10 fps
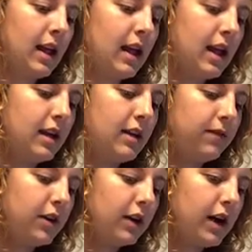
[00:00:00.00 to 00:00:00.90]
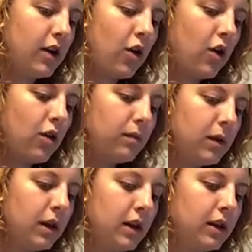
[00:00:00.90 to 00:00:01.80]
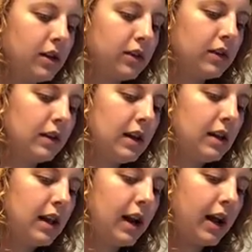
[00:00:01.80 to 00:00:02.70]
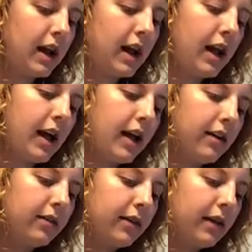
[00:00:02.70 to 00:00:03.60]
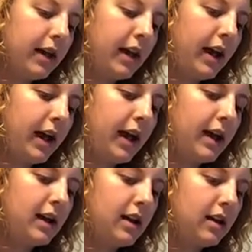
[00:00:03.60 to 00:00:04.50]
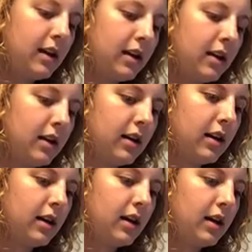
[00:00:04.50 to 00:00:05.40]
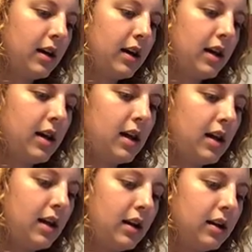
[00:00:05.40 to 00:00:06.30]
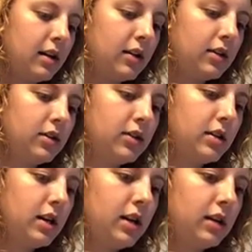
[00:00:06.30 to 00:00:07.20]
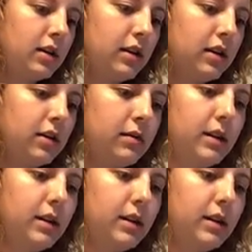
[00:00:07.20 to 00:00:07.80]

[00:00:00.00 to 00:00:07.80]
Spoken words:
and if you're at home, you'll see that I have added a sheet, oh, I